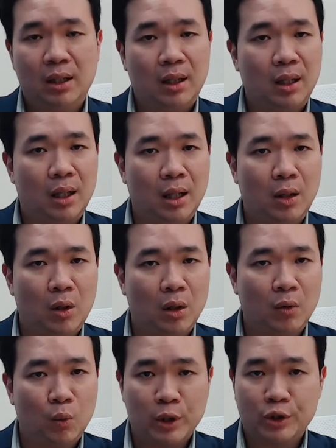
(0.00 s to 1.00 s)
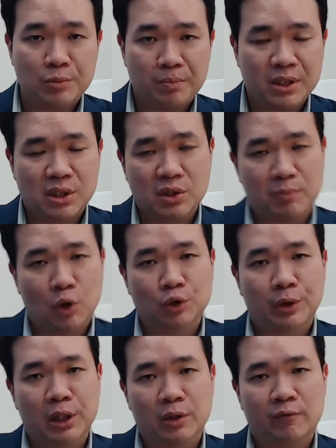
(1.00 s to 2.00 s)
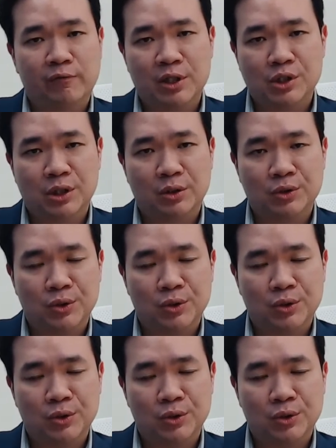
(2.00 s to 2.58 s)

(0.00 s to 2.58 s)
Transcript: uh, or which business model innovation